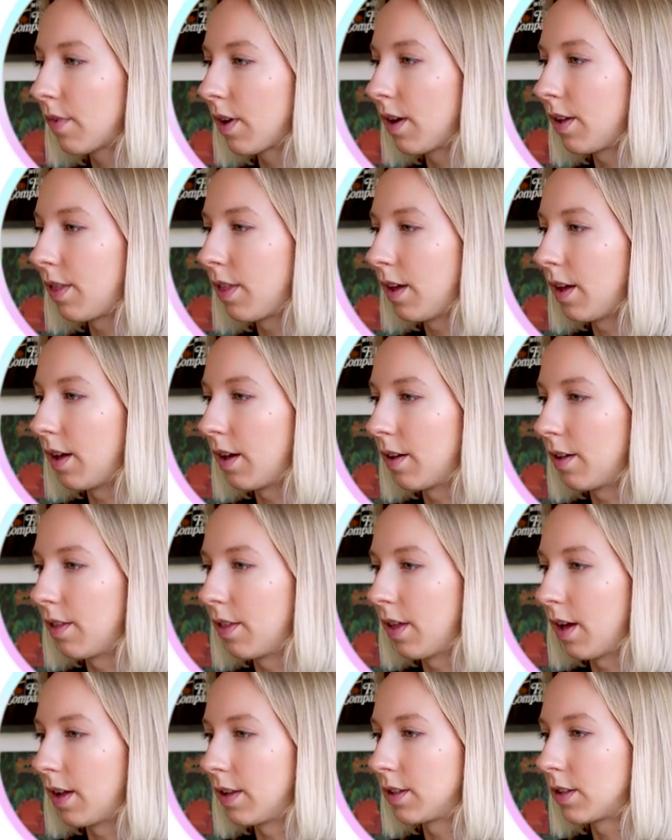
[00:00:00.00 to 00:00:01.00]
I think
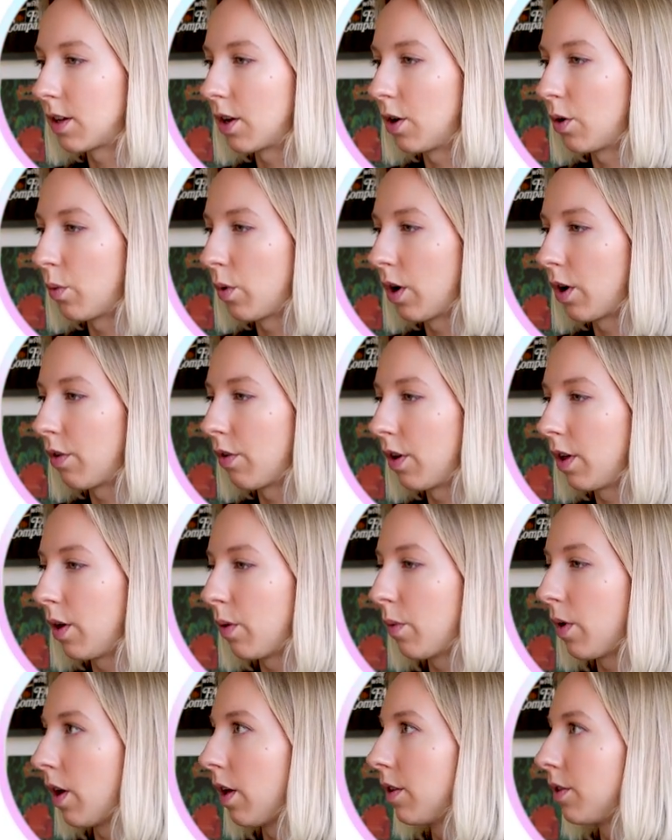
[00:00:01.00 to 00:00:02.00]
that's going to work really
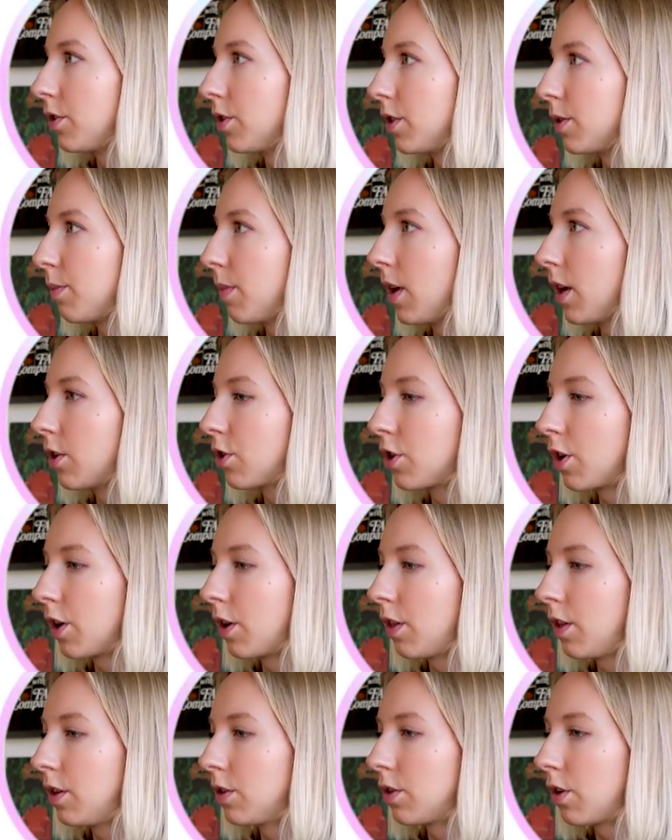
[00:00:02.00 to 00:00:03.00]
well. Just make
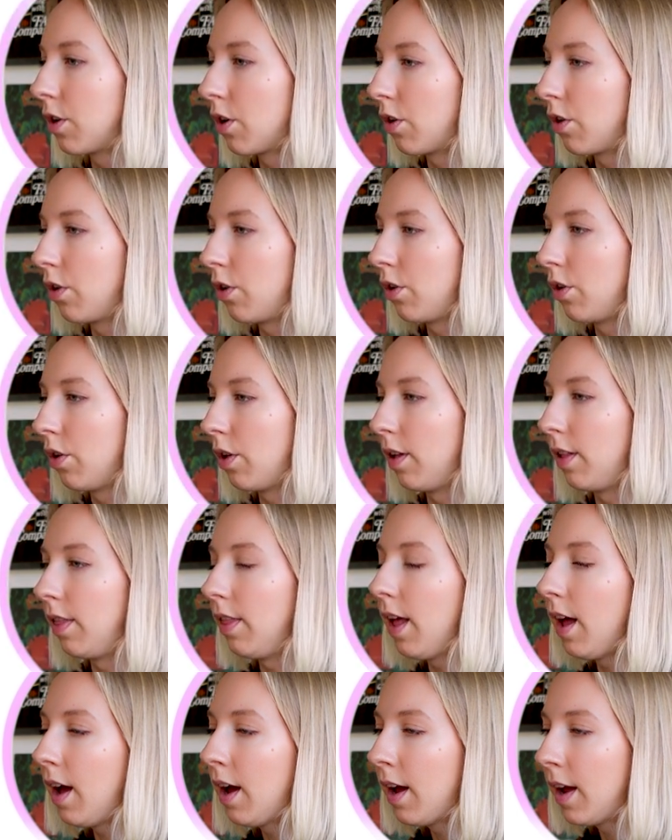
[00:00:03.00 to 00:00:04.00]
sure these are all
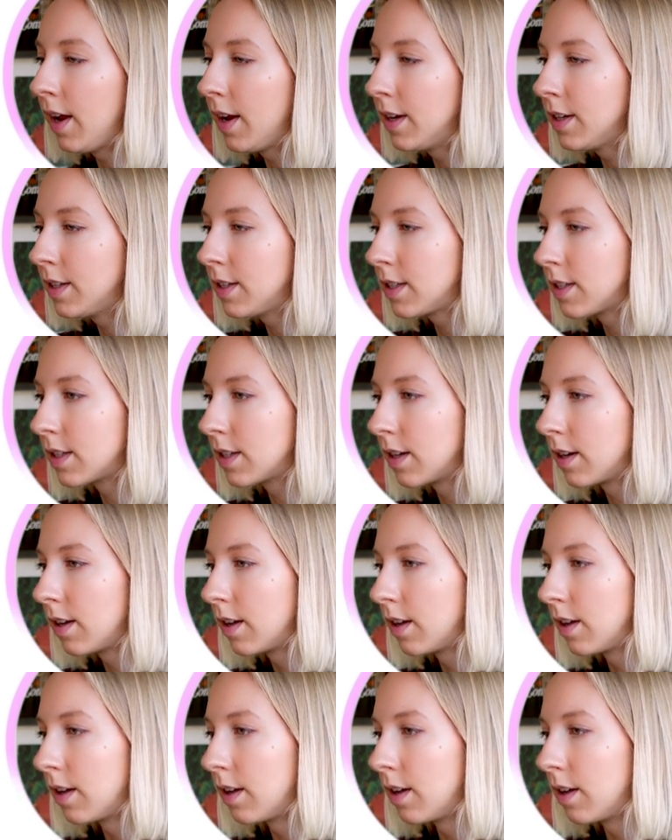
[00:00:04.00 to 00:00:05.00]
aligned.
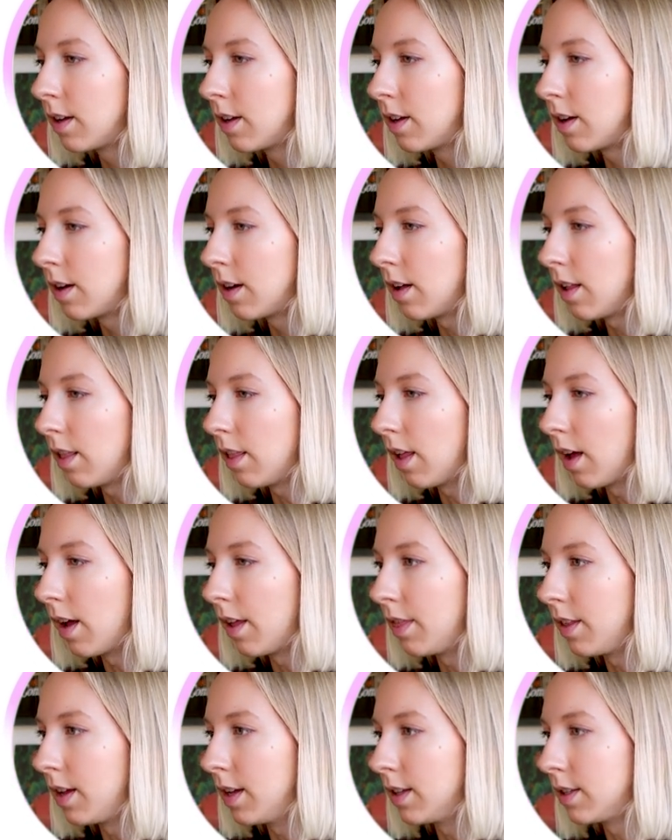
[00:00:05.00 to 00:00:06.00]

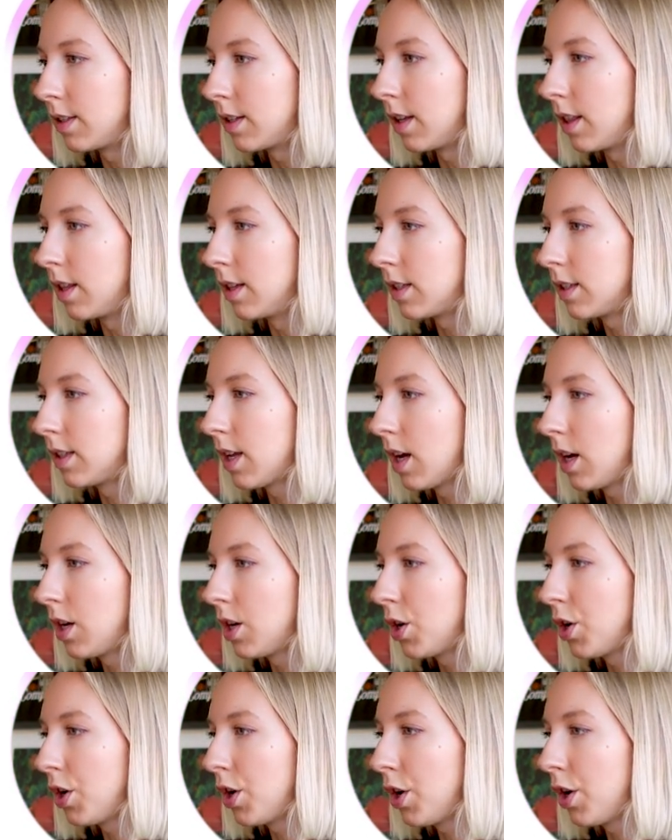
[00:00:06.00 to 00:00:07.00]
Align these to the
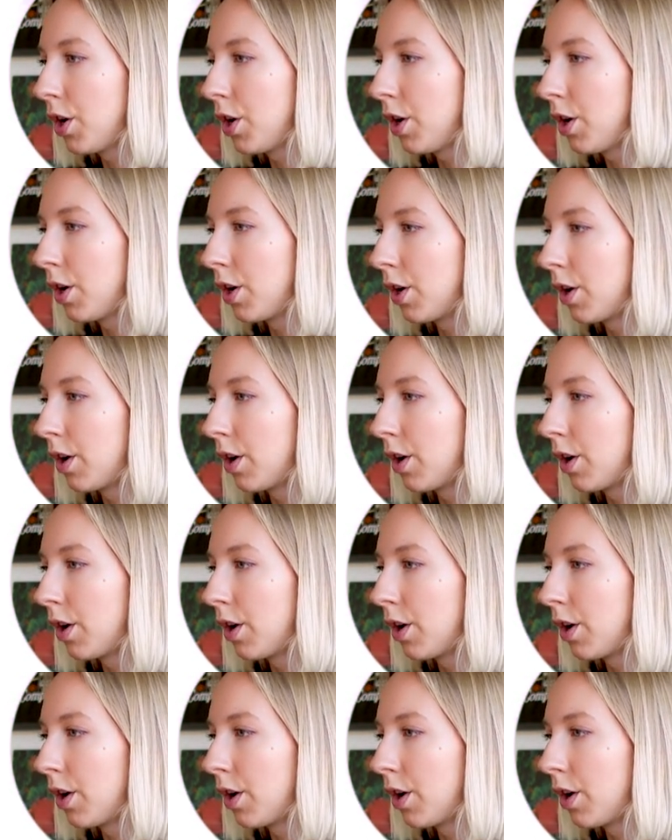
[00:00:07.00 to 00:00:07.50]
center.